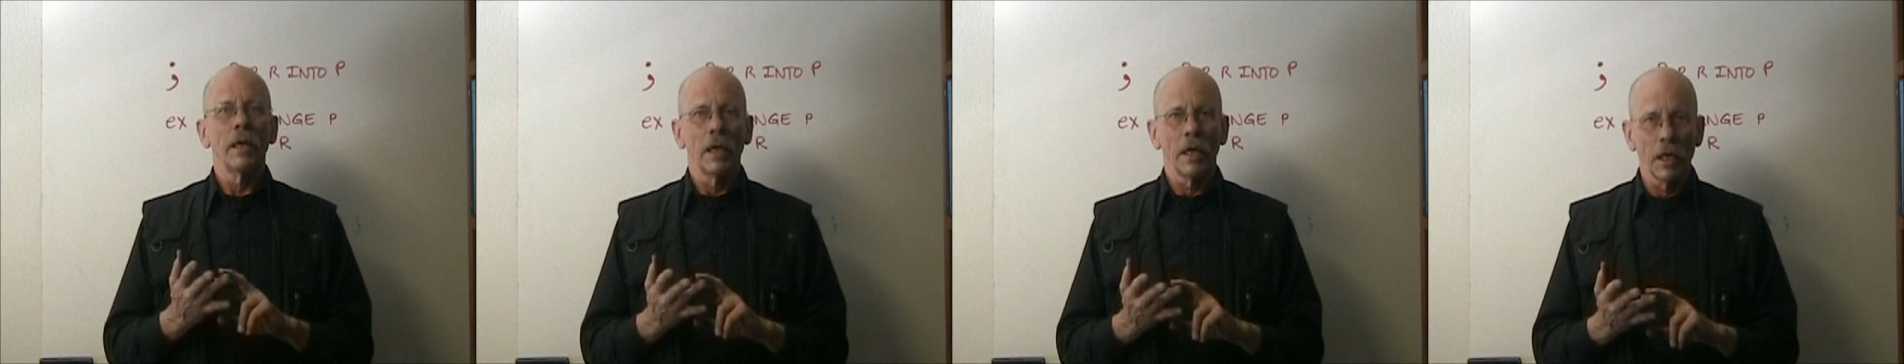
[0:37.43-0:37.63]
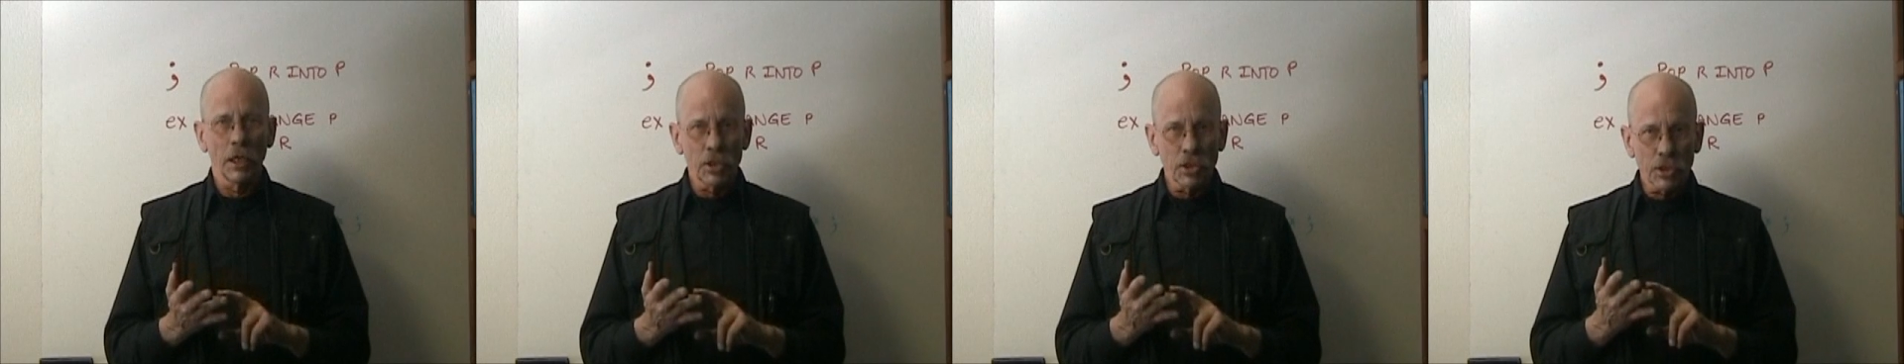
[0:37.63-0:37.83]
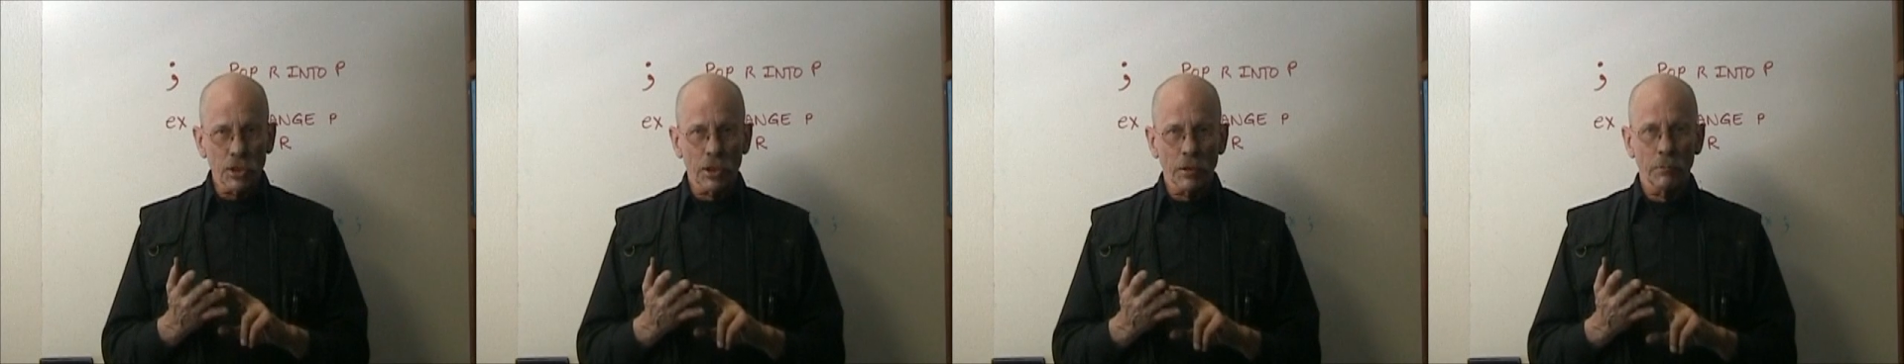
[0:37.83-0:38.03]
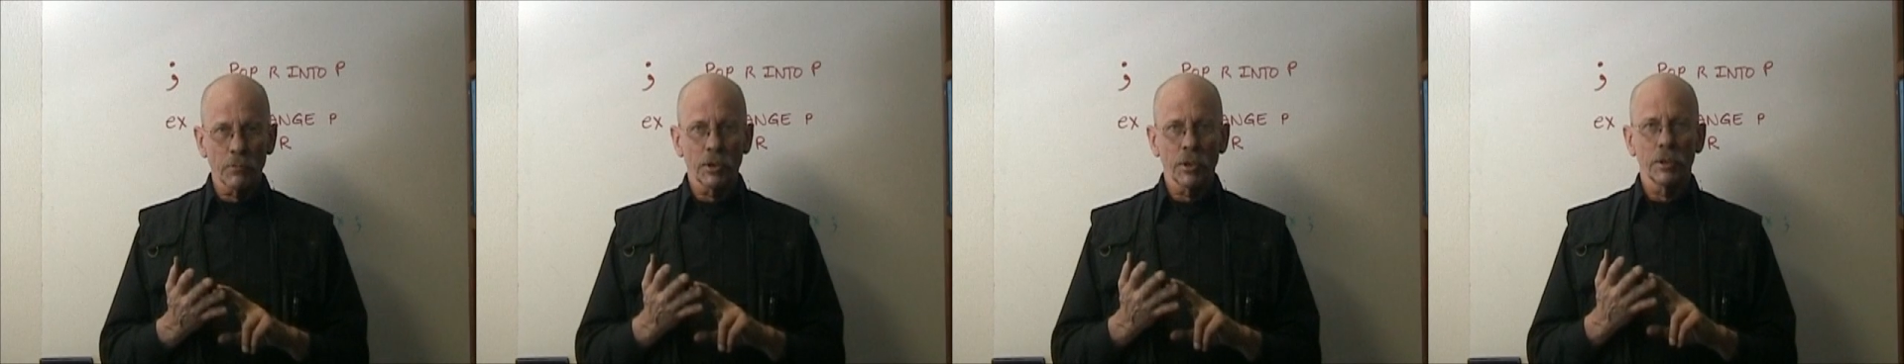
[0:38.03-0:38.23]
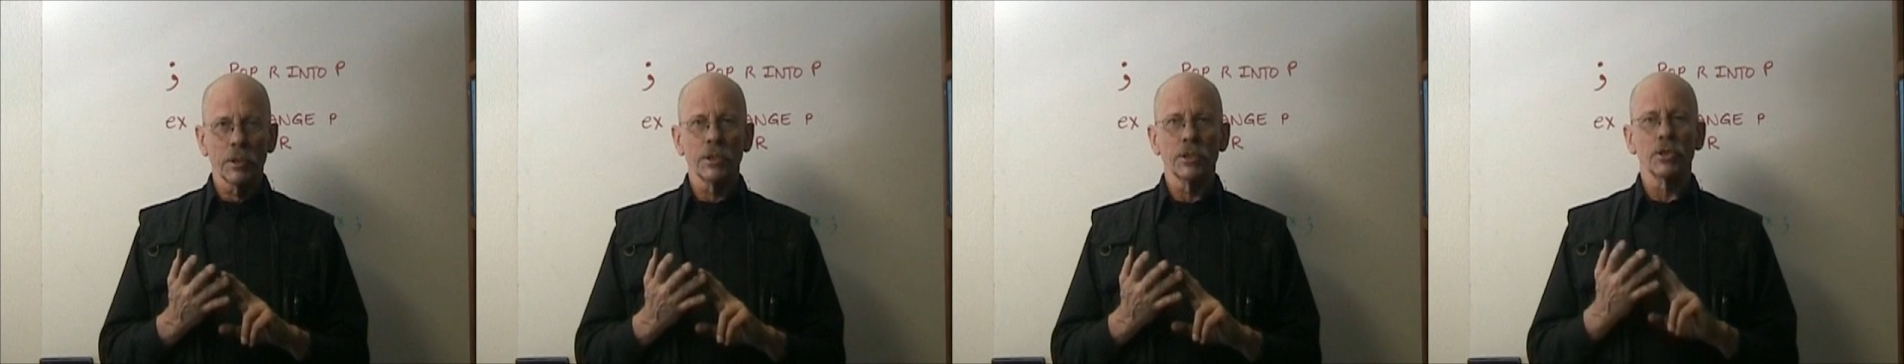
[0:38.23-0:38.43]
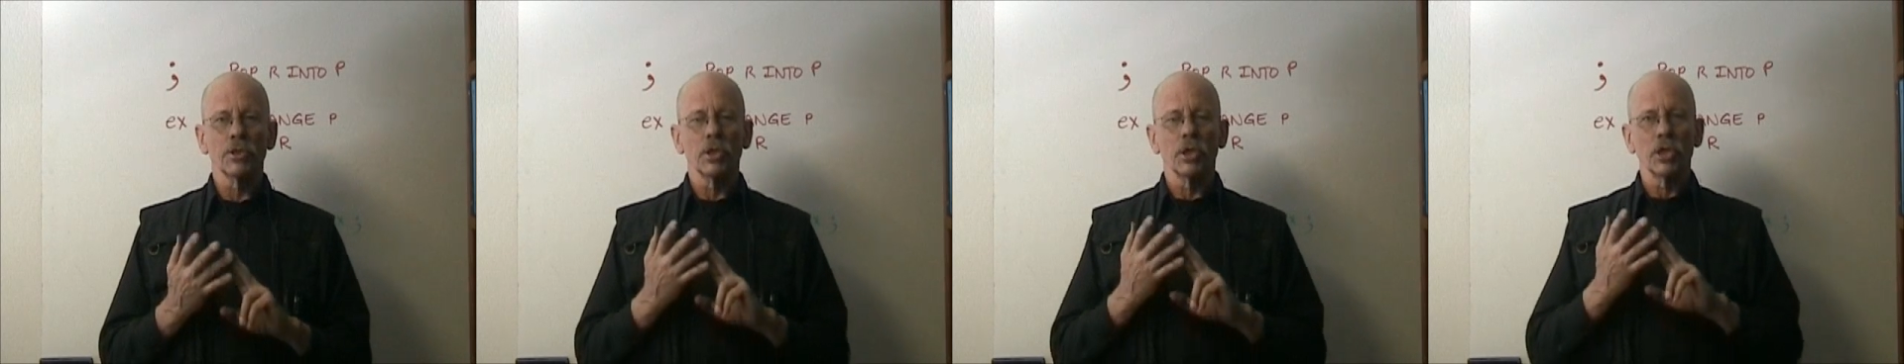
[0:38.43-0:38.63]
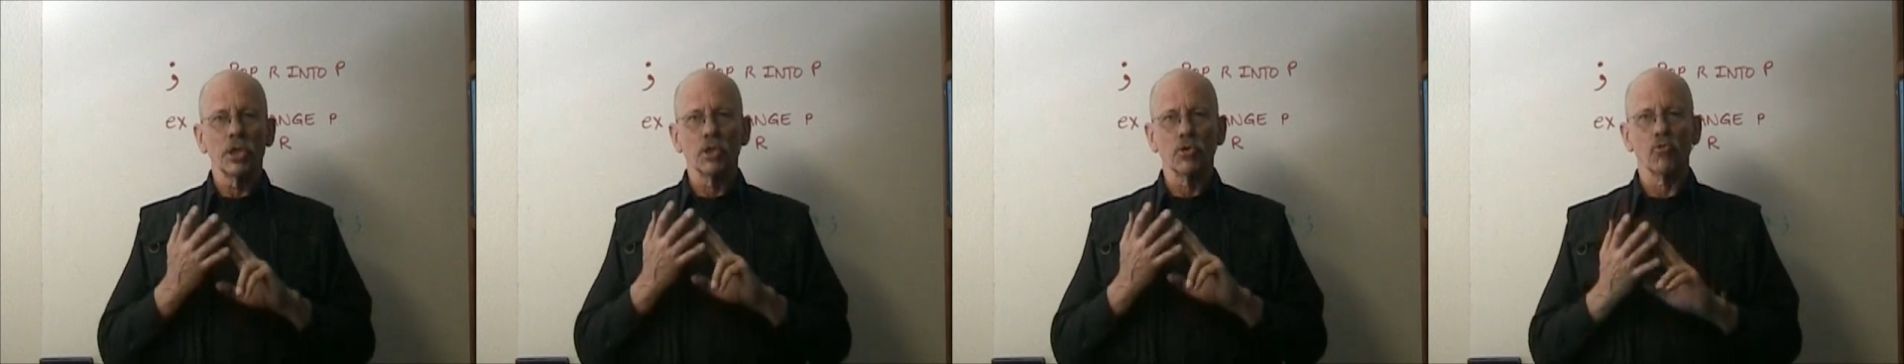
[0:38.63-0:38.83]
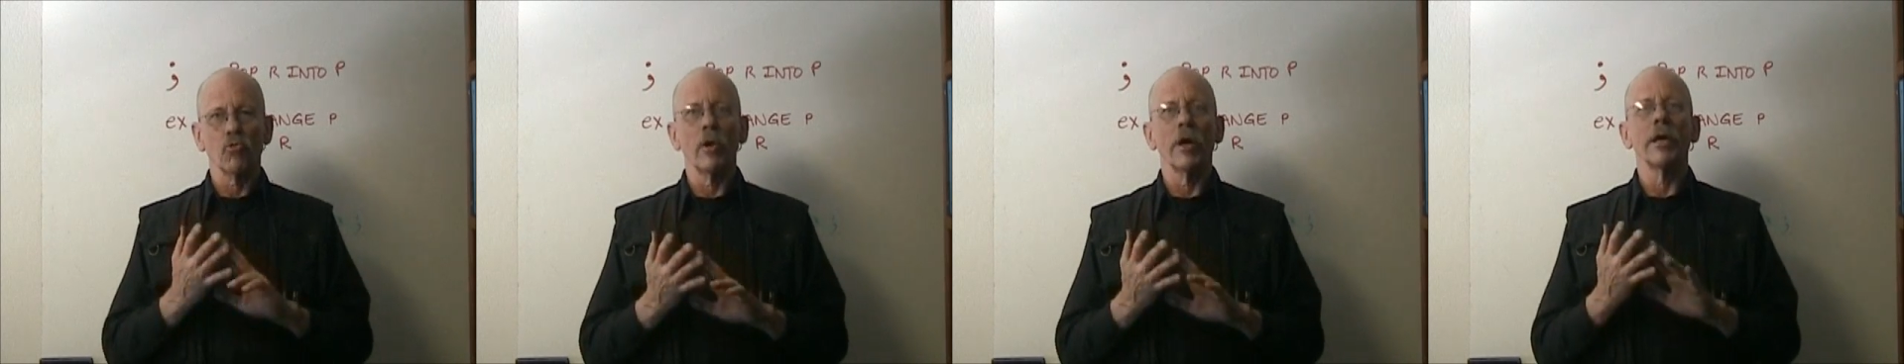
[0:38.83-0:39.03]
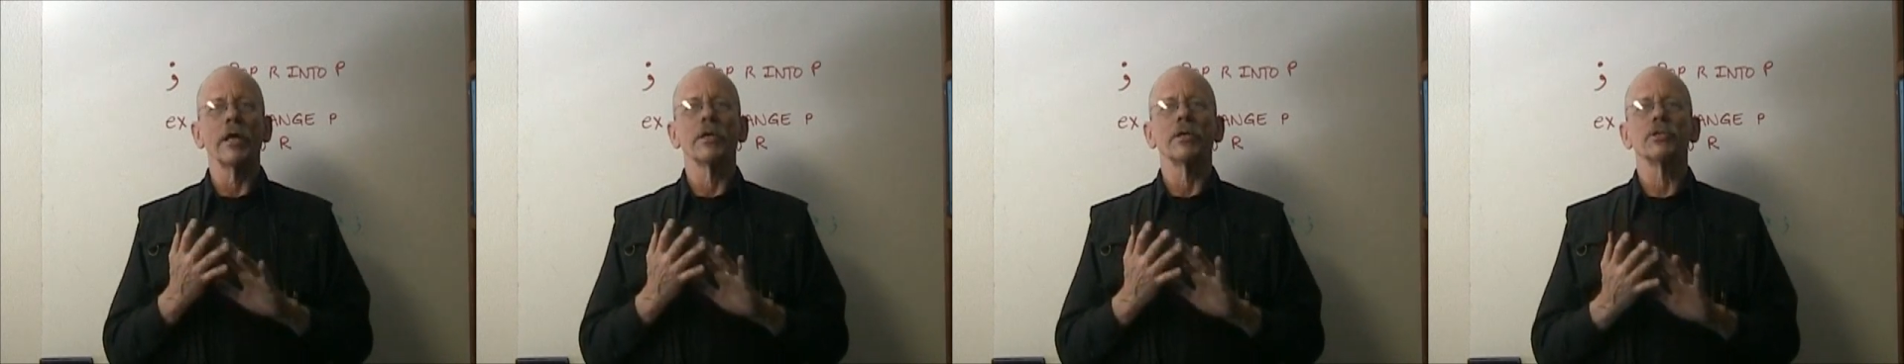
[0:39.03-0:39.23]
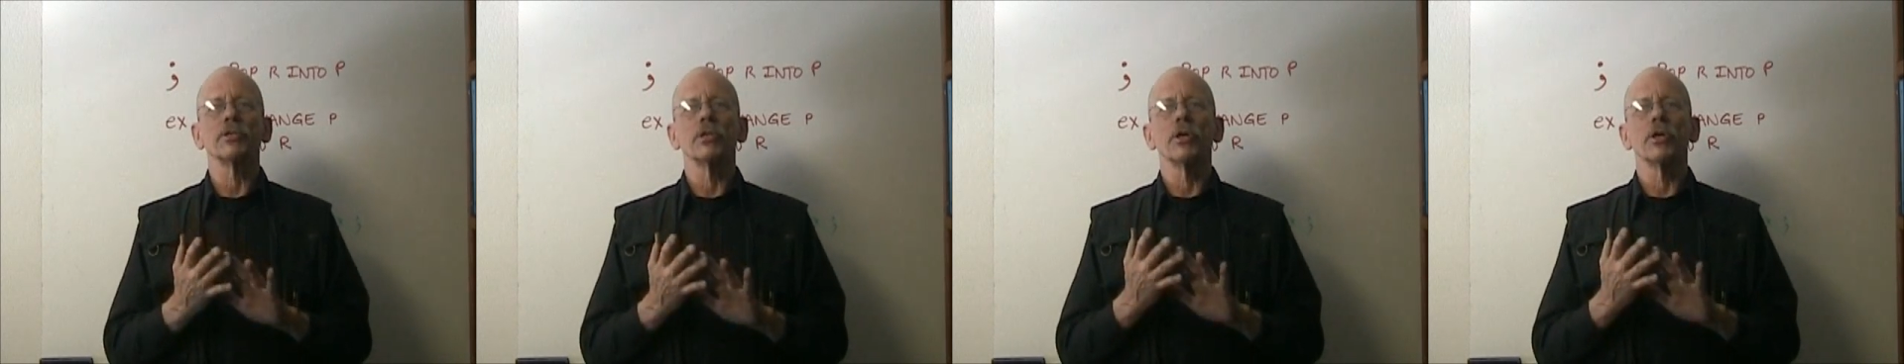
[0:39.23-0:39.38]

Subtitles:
Each of them is read as